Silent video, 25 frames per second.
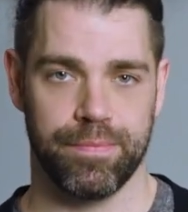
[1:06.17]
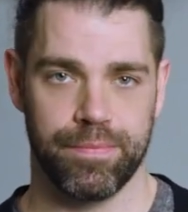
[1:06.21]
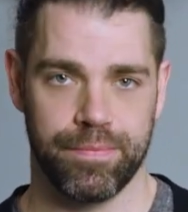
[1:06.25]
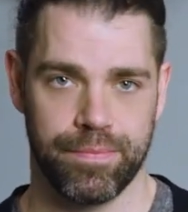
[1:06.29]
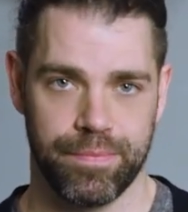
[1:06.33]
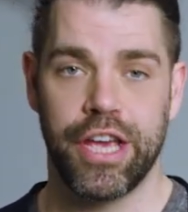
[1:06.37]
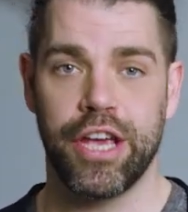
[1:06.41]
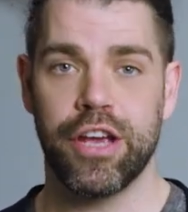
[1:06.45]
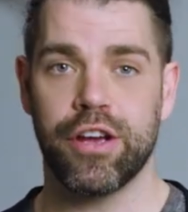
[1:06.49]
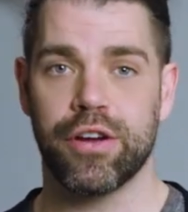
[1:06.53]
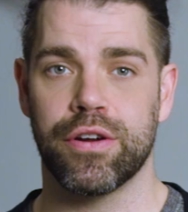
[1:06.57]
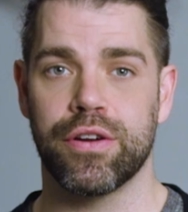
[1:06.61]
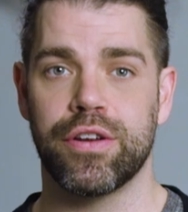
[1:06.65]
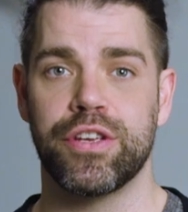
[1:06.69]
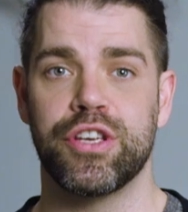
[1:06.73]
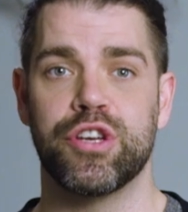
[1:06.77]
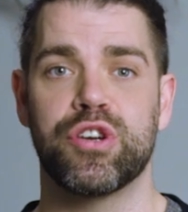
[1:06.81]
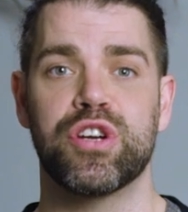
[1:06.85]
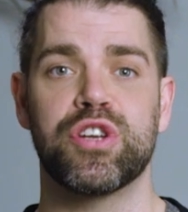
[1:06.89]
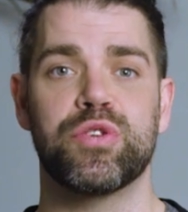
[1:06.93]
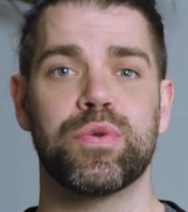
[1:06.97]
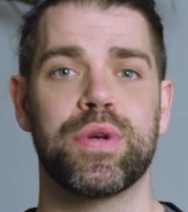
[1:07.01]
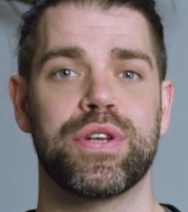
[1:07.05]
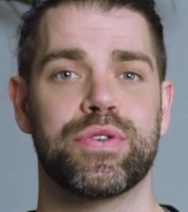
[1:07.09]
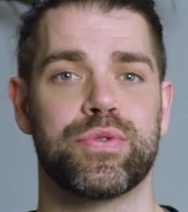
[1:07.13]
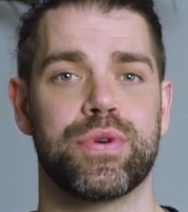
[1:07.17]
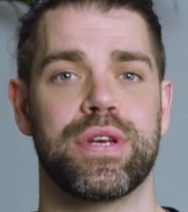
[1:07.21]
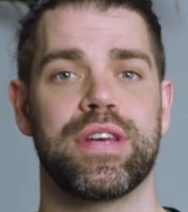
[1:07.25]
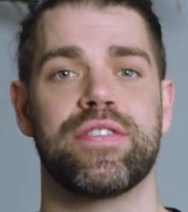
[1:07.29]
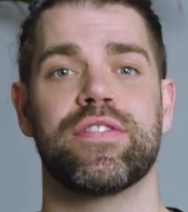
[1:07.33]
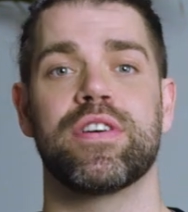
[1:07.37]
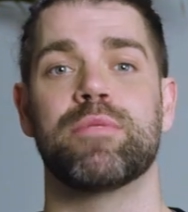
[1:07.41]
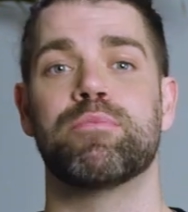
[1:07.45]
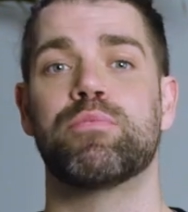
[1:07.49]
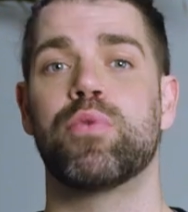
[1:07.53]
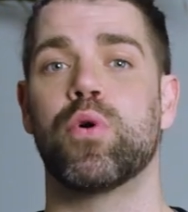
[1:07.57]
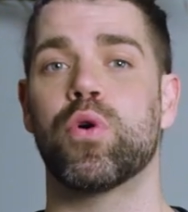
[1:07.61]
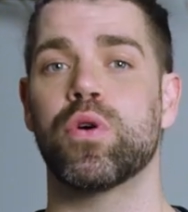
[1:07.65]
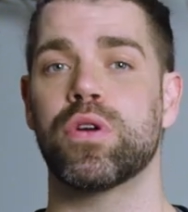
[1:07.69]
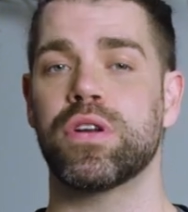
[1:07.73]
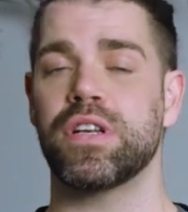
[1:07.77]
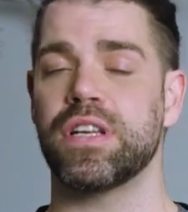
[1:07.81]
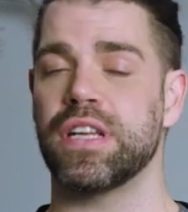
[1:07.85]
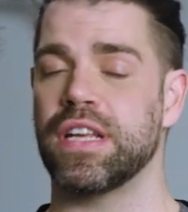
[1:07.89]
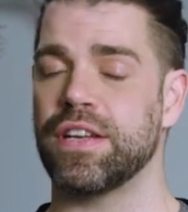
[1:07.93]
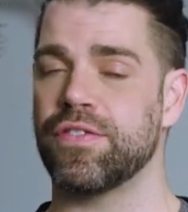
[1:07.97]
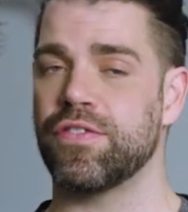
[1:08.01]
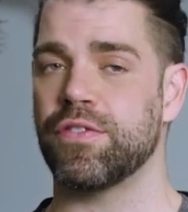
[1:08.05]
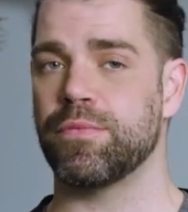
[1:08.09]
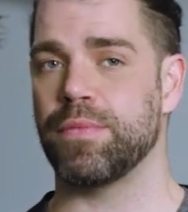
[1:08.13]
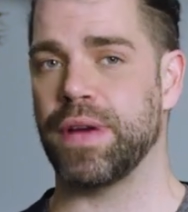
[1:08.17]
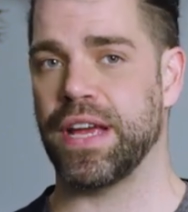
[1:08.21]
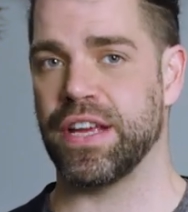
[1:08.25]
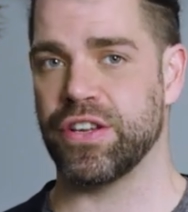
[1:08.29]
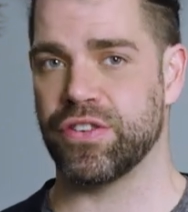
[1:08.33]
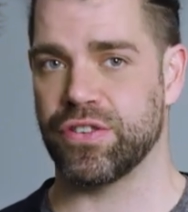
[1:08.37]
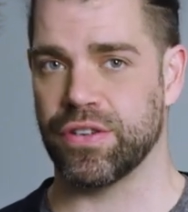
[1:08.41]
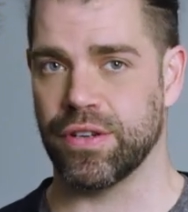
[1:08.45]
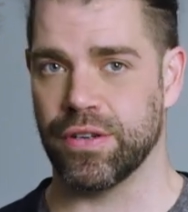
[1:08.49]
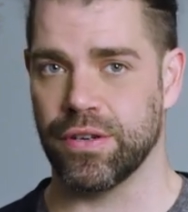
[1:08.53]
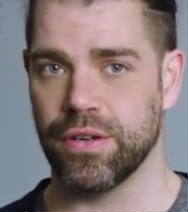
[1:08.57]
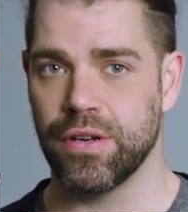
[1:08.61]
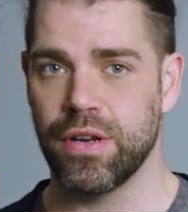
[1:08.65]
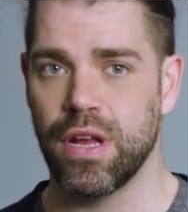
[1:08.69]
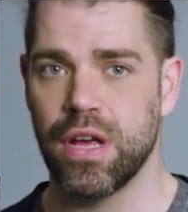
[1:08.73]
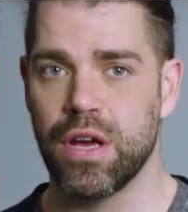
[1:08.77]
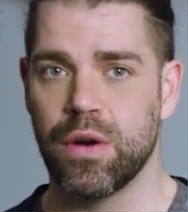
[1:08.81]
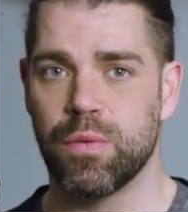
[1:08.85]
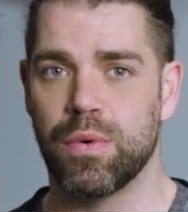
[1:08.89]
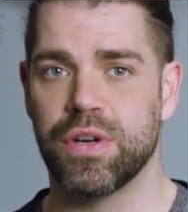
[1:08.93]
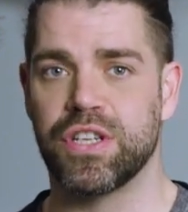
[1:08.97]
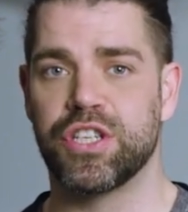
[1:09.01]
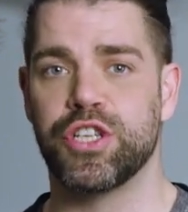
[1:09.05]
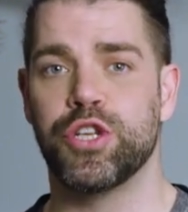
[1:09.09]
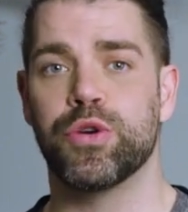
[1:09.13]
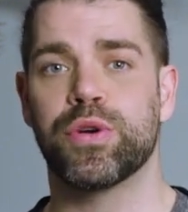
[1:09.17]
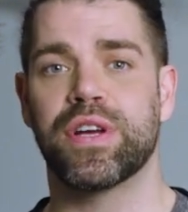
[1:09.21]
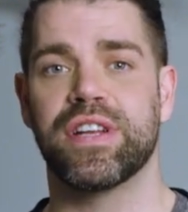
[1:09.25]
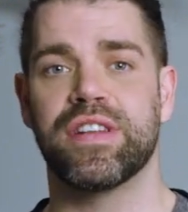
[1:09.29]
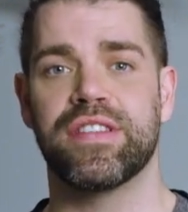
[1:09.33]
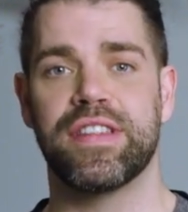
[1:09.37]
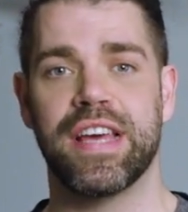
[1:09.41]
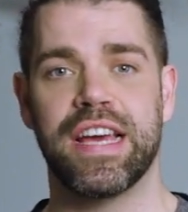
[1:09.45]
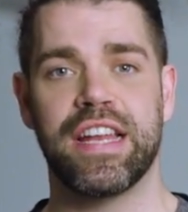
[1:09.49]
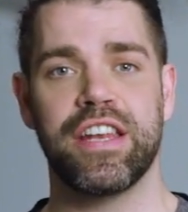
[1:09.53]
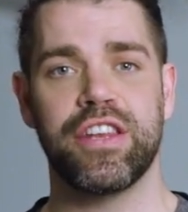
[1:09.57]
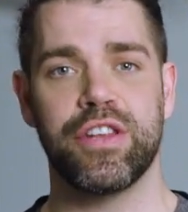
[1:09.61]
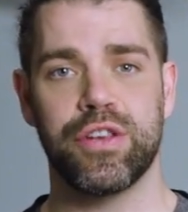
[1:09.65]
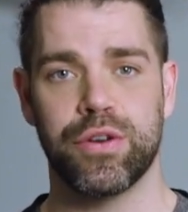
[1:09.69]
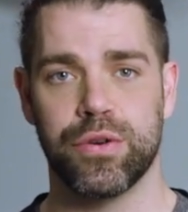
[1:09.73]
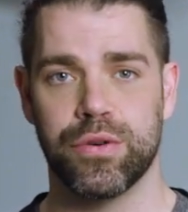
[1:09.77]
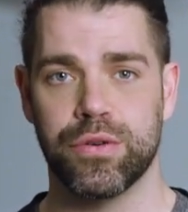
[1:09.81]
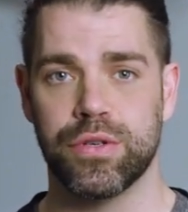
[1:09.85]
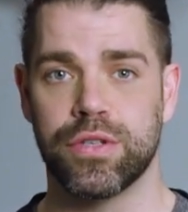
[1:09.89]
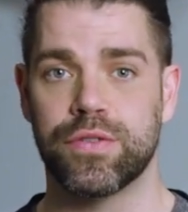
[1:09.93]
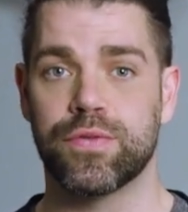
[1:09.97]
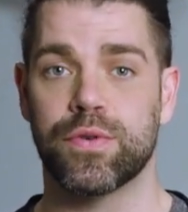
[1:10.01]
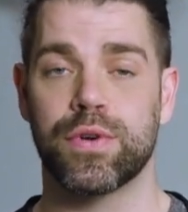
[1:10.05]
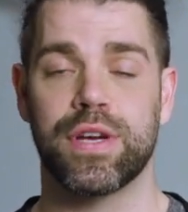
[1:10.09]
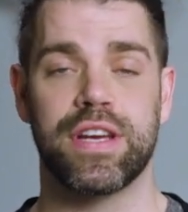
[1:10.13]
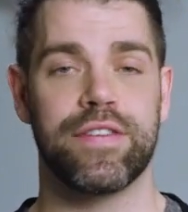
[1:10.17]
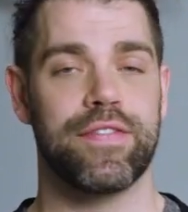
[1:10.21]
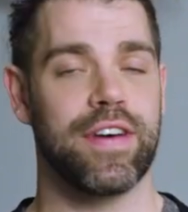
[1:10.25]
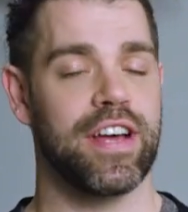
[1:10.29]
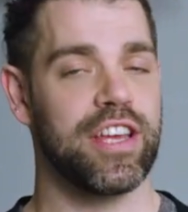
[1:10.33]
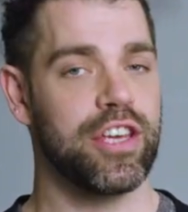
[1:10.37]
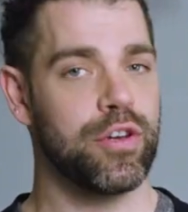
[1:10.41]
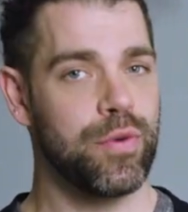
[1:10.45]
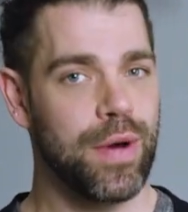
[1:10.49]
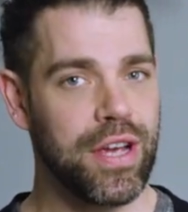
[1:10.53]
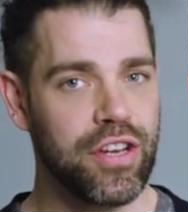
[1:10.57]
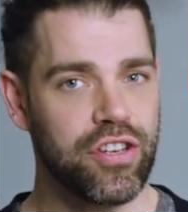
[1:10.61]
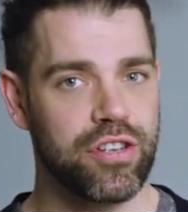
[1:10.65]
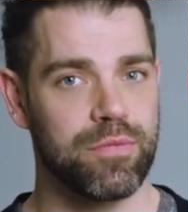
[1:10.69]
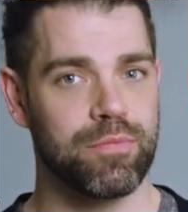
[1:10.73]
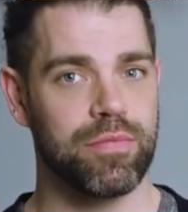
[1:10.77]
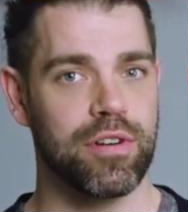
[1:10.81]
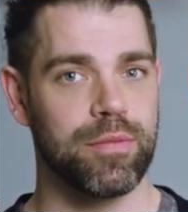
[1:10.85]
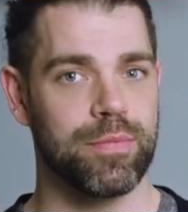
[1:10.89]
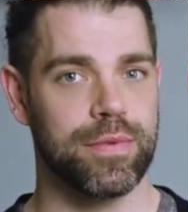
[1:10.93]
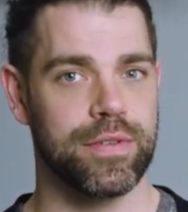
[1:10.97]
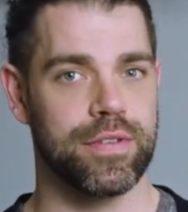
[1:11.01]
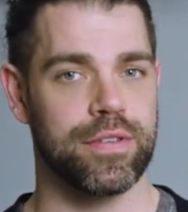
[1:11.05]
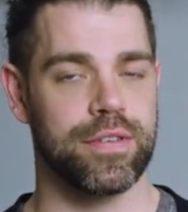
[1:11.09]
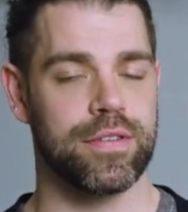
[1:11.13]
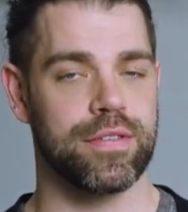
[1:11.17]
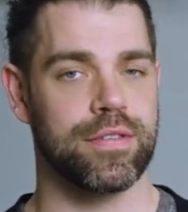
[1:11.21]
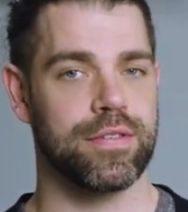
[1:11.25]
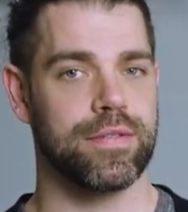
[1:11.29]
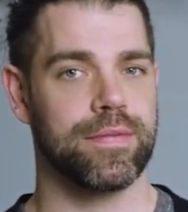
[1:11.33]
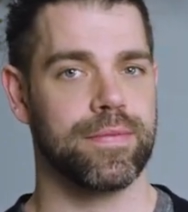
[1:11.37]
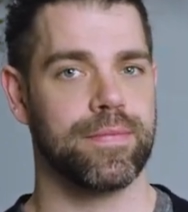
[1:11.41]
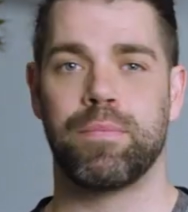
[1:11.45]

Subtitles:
Here, you can retrieve important information, which you can then use for evaluation purposes.